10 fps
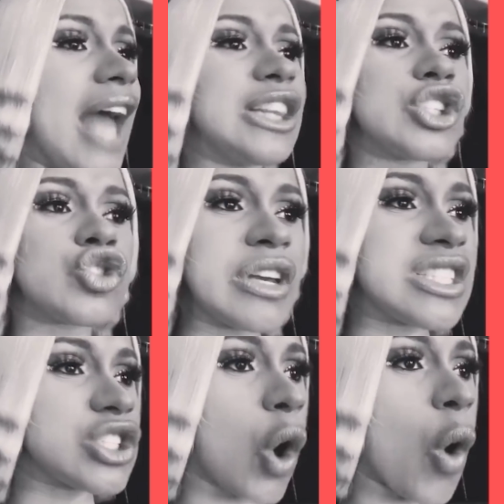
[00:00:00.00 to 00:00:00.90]
and the
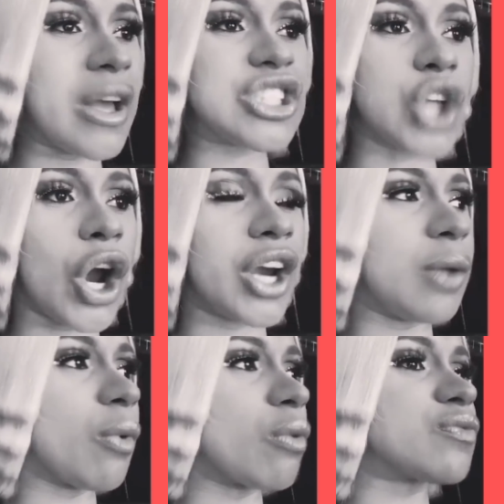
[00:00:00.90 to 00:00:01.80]
streets is always
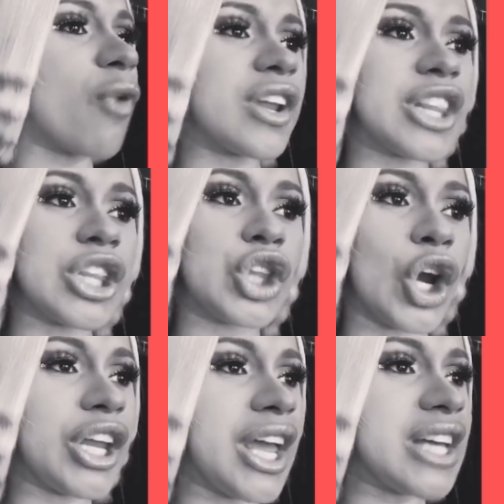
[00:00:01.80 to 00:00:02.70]
dirty. We was voted the
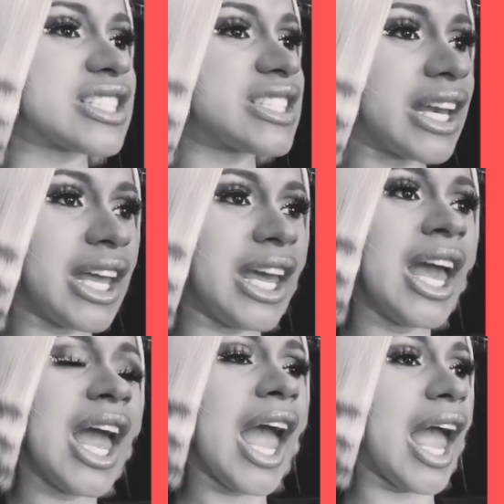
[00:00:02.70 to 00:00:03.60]
dirtiest
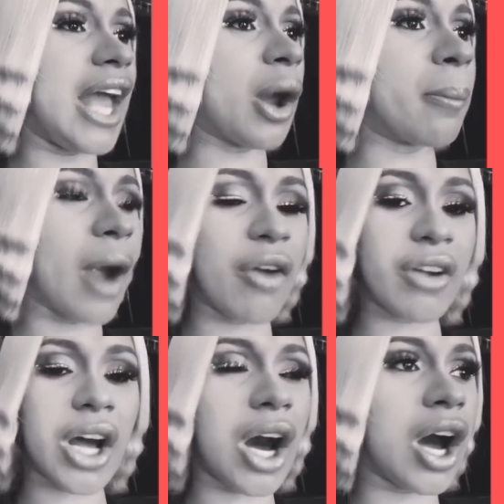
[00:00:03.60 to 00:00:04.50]
city in
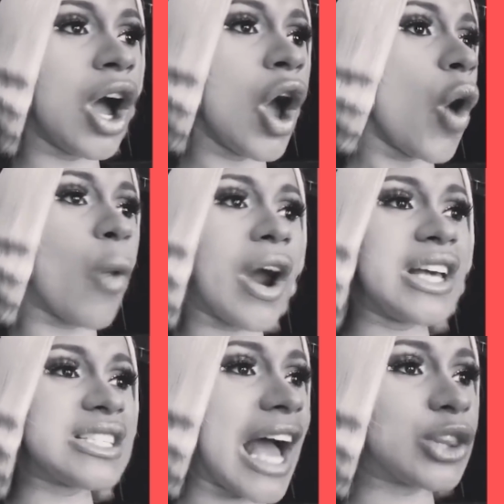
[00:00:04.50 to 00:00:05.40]
America.
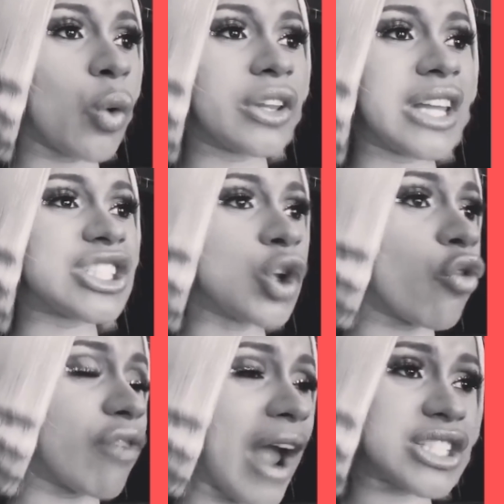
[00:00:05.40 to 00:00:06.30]
What is y'all doing? There's
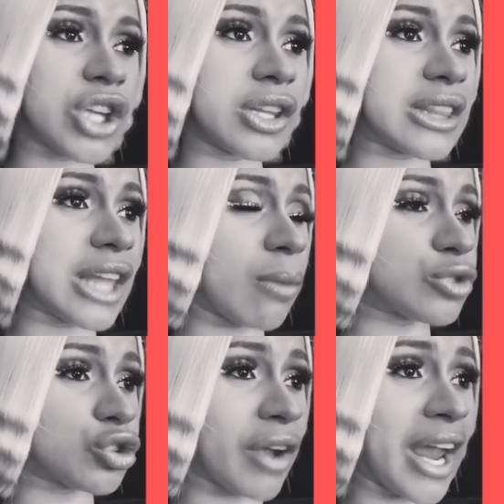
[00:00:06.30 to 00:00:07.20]
still rats on the
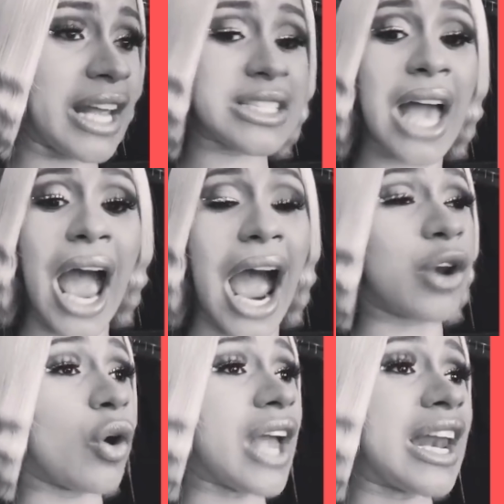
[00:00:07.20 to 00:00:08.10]
damn trains.
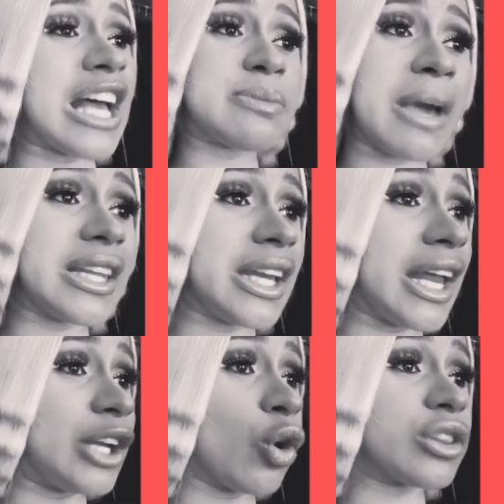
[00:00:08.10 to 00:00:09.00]
I know y'all not
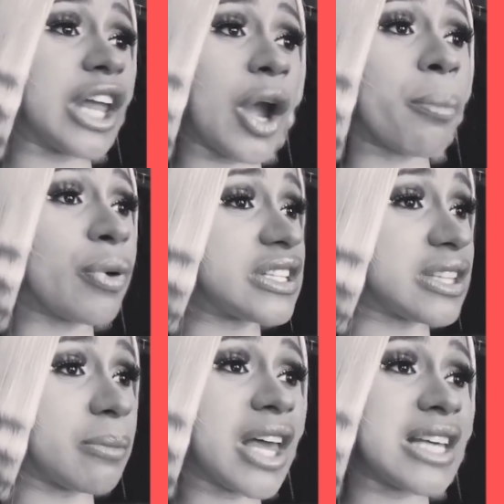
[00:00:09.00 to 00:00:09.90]
spending it in no damn
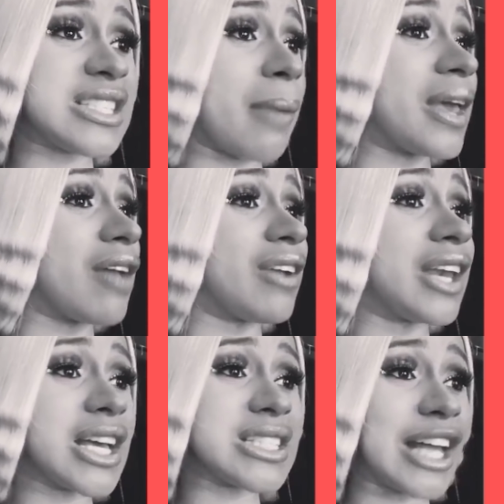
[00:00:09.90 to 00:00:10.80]
prison, because y'all be
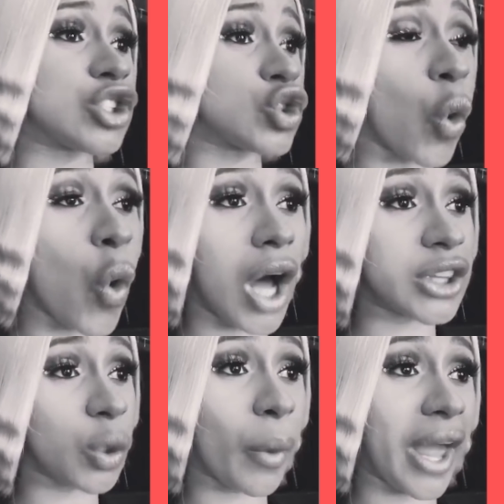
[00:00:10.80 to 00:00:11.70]
giving niggas like 2
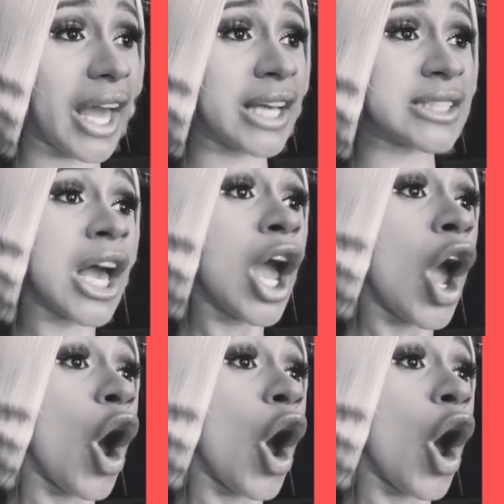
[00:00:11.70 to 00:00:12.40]
underwears,